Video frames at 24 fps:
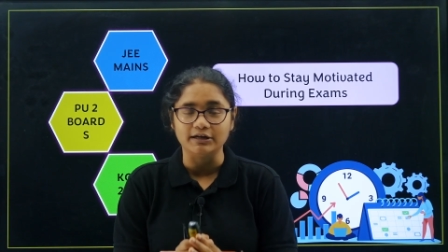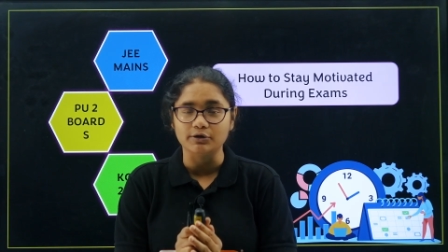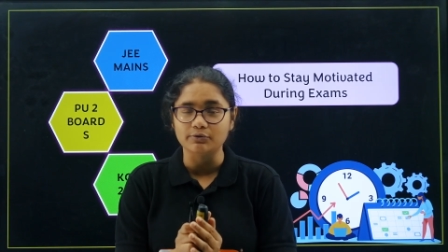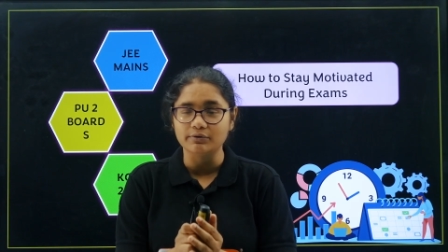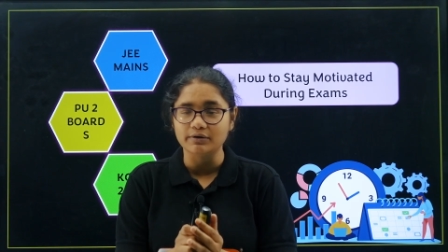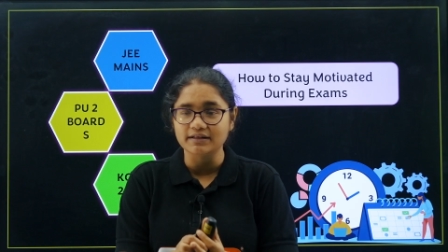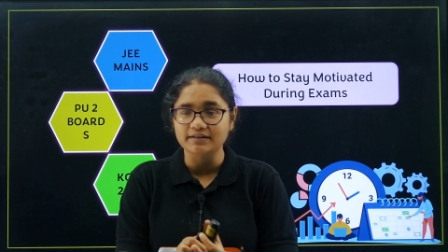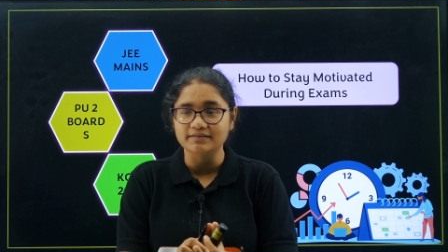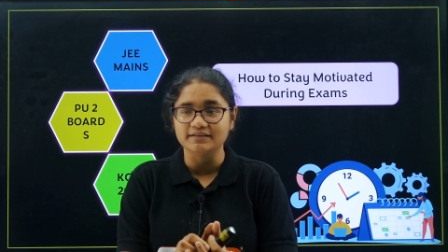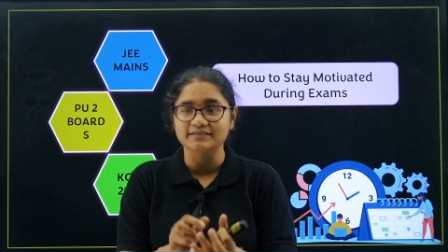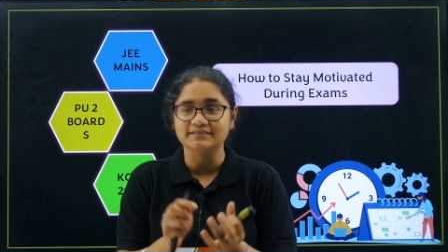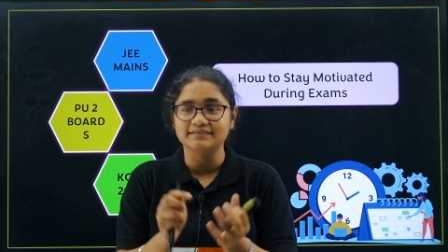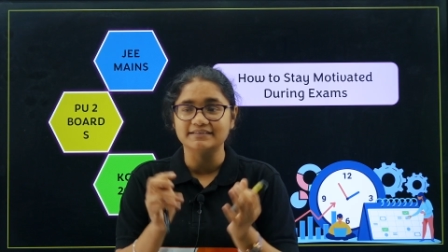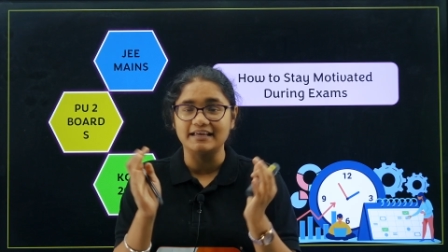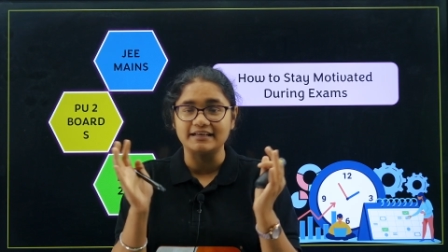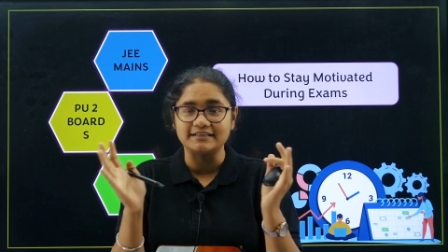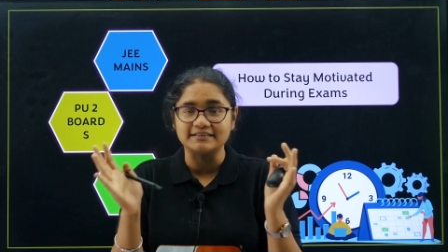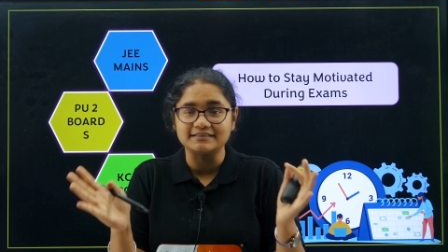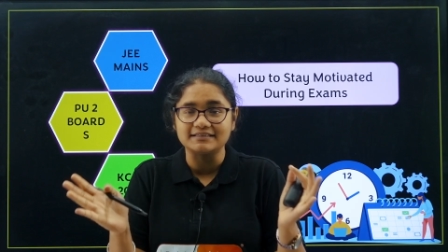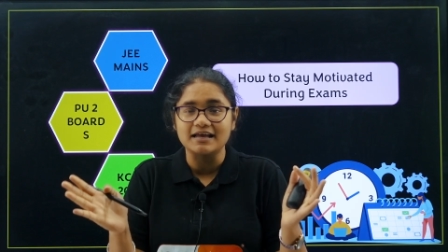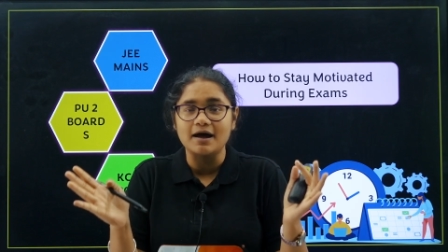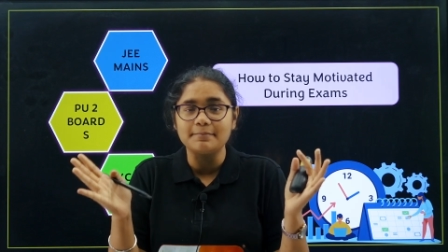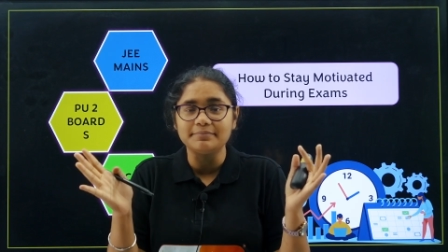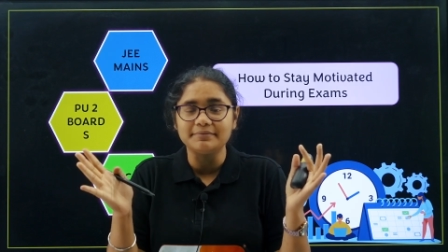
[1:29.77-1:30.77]
during this
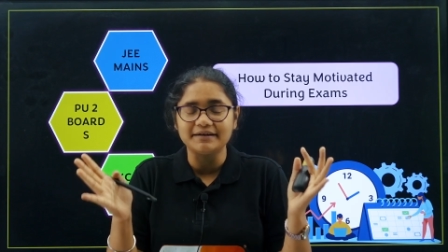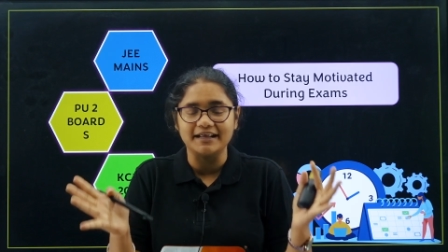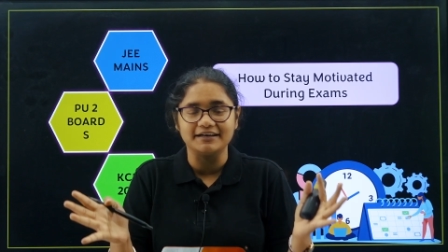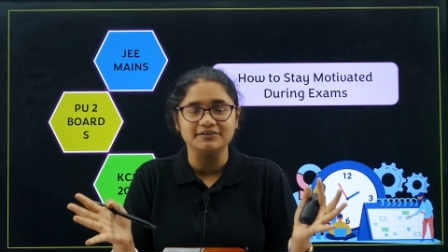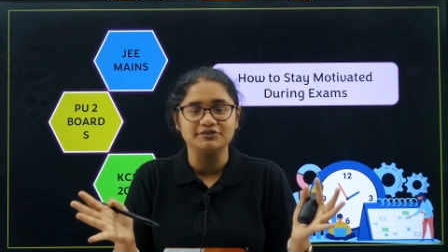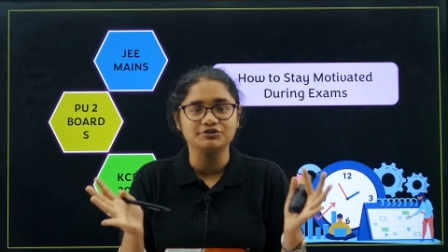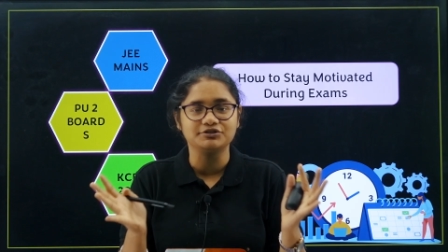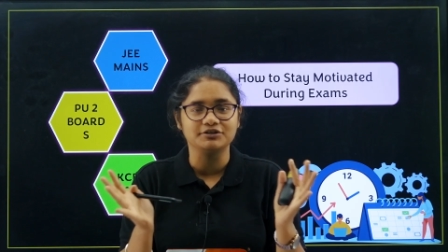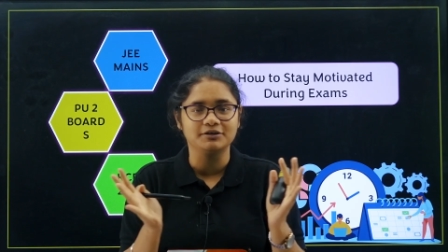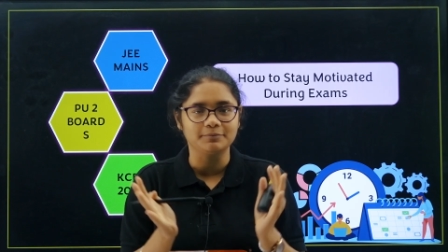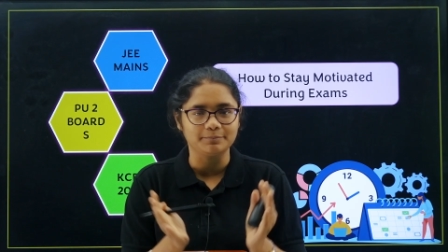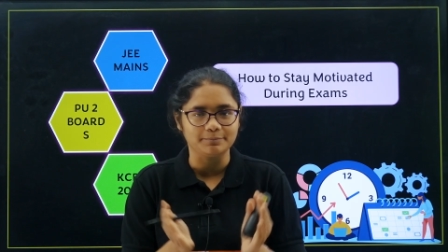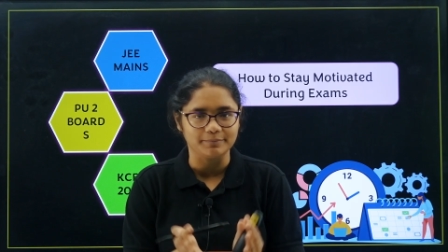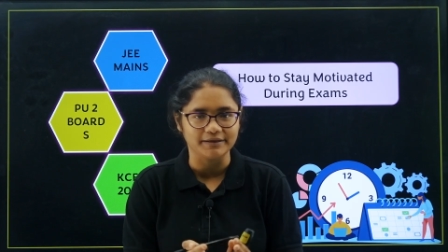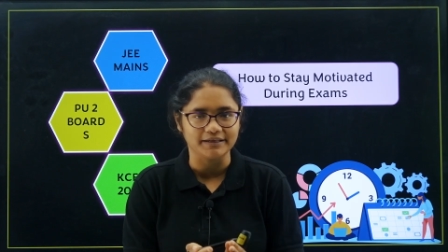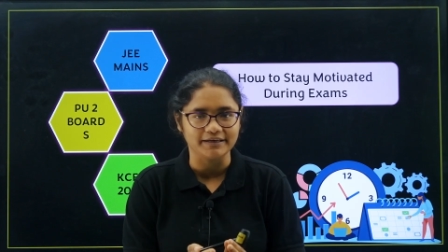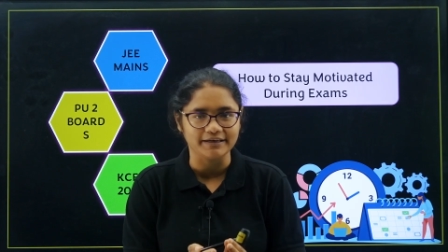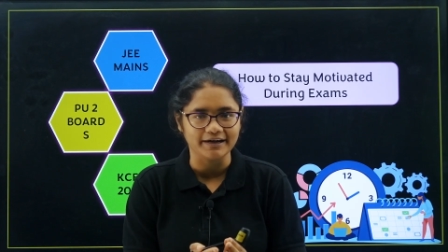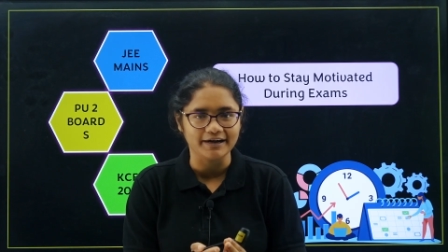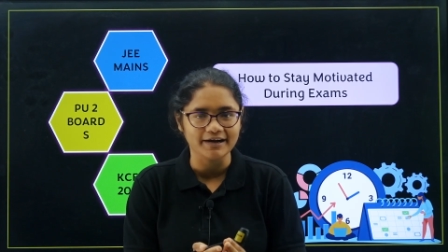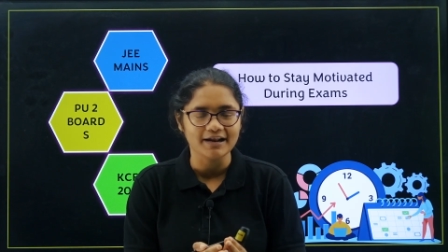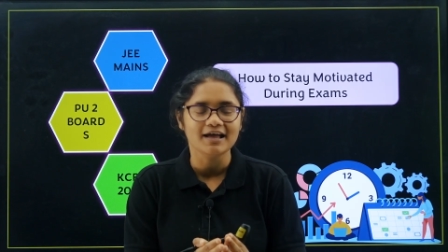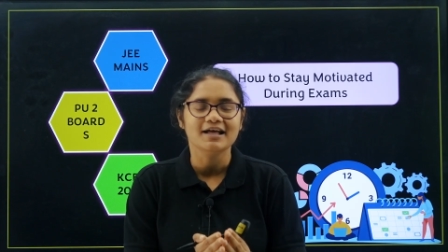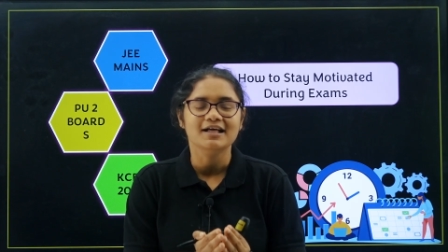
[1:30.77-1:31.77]
exam tension
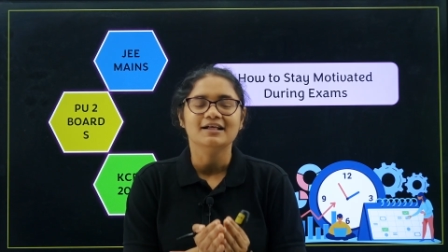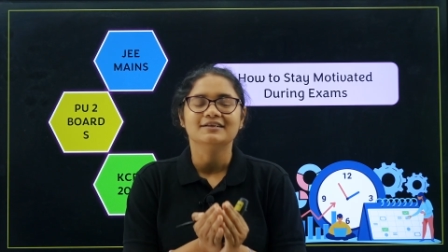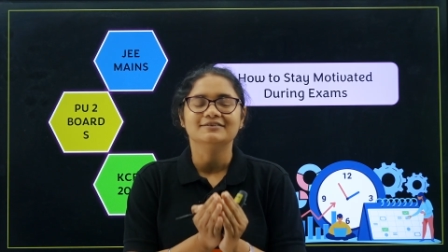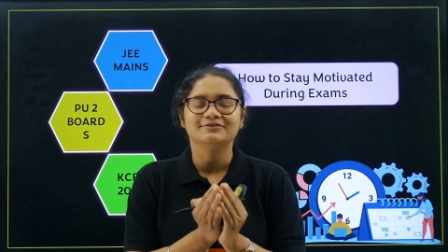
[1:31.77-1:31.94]
period,